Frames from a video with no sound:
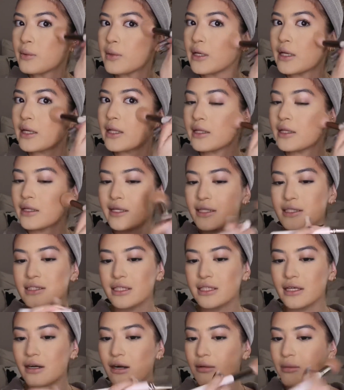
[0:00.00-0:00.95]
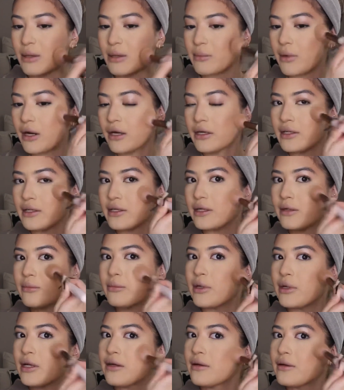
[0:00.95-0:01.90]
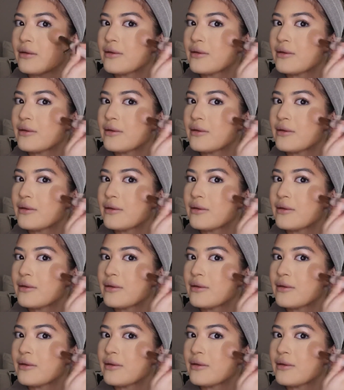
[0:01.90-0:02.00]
It looks good on my monitor, but